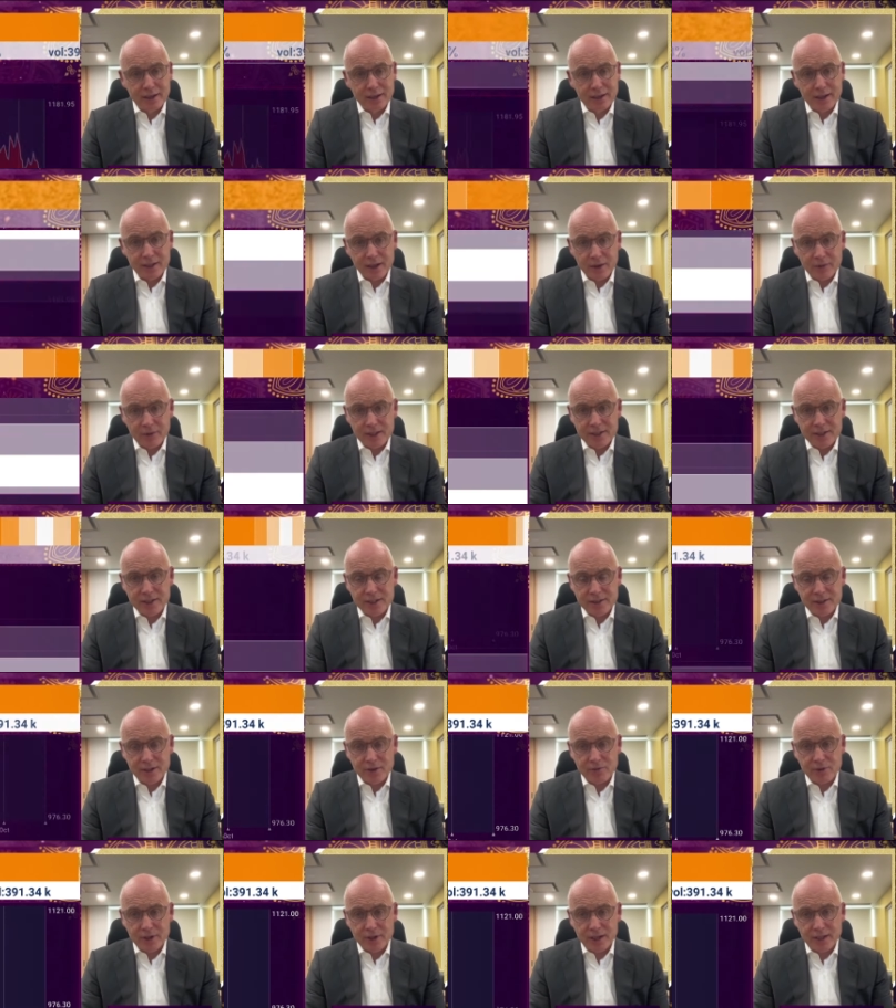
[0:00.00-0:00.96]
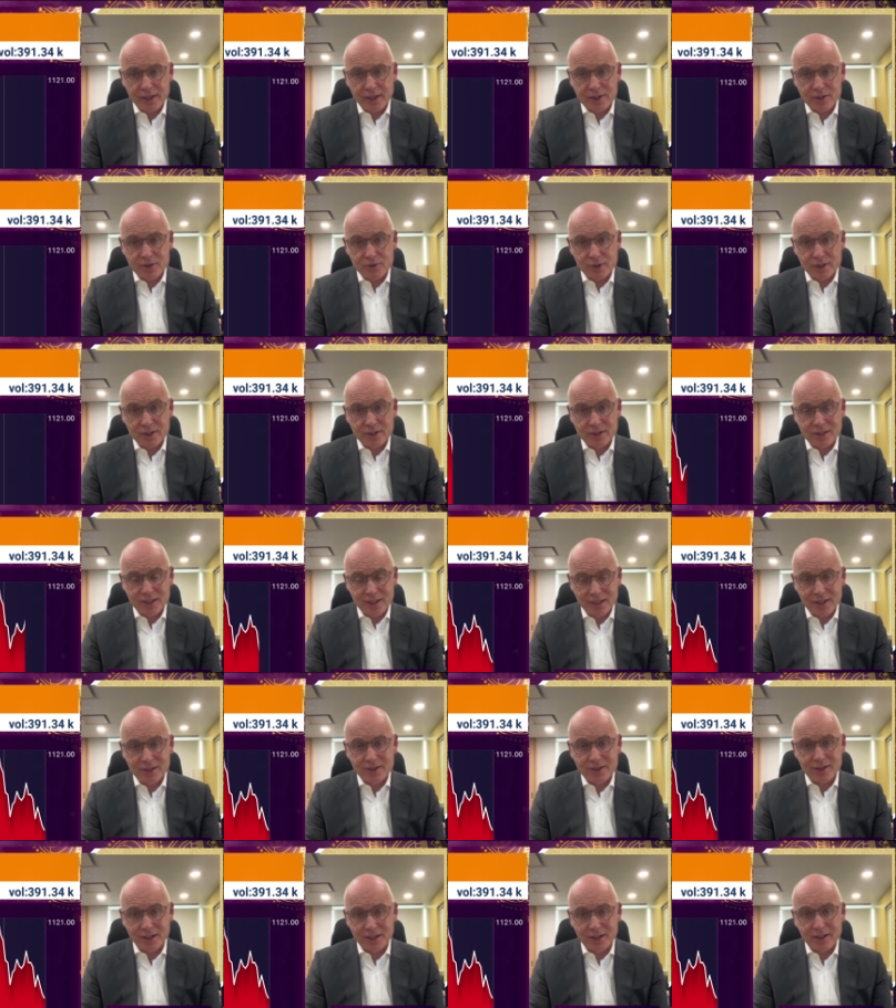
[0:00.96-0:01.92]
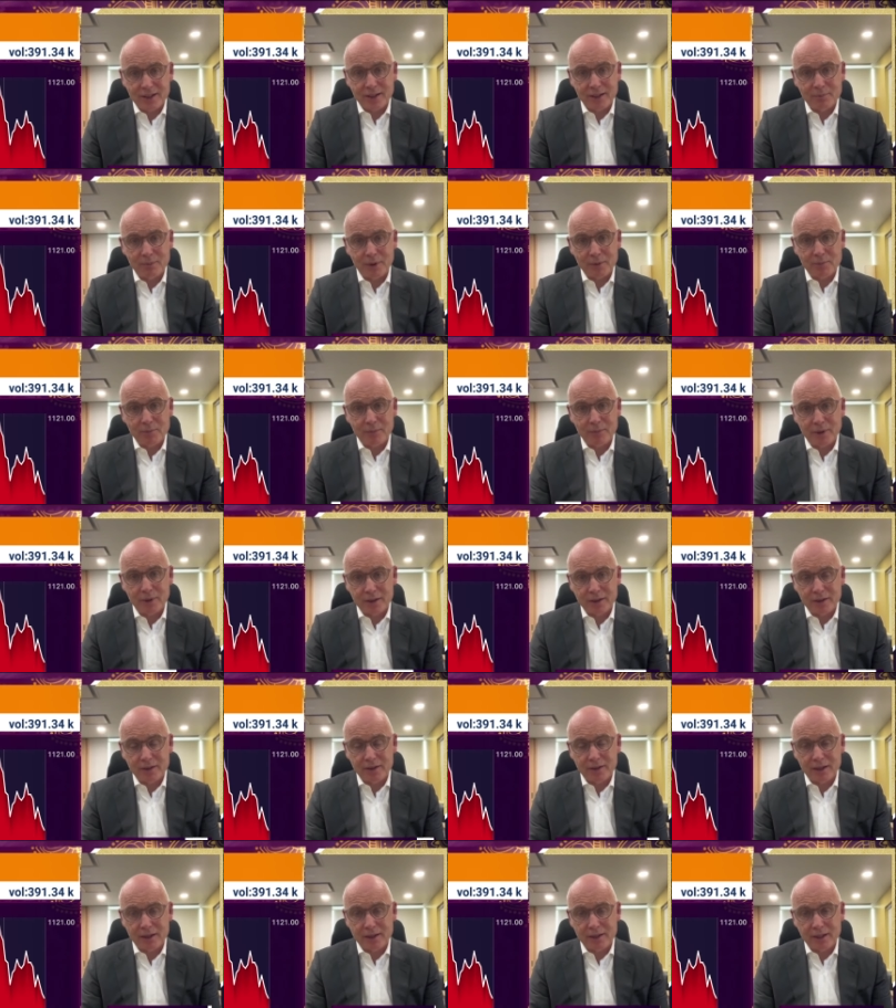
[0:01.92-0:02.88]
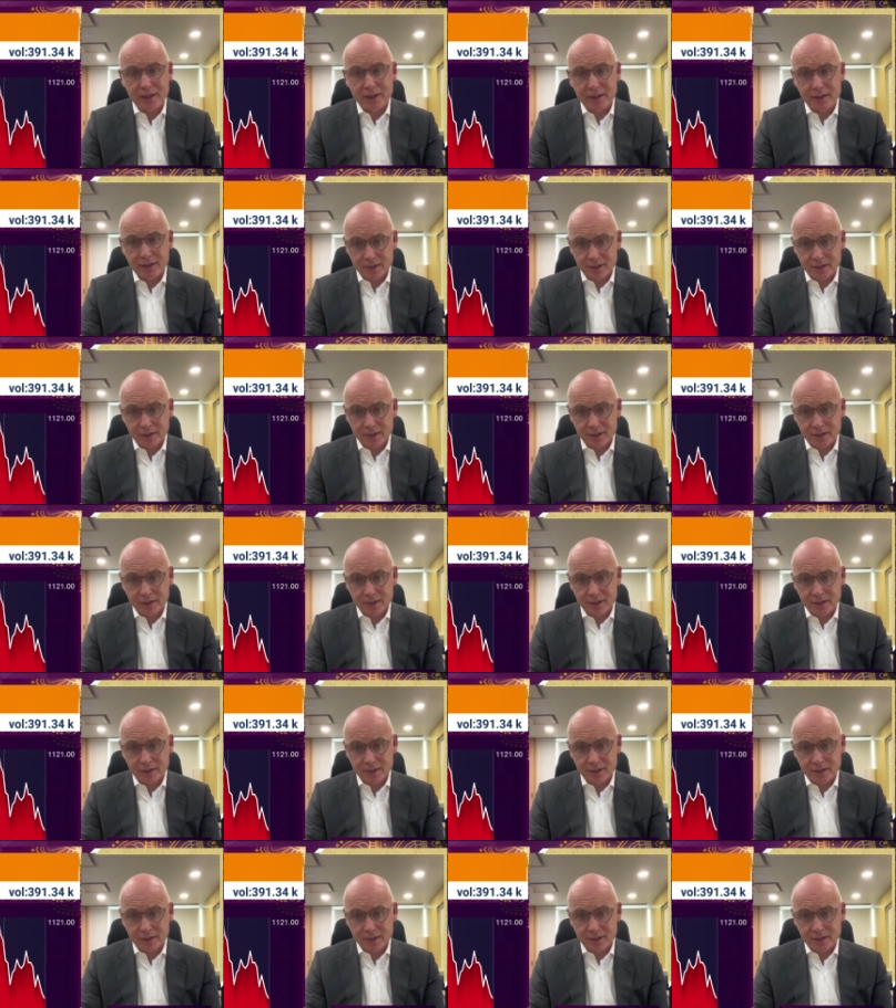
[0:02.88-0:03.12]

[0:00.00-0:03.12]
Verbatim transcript: You know, this is a really strategic commitment that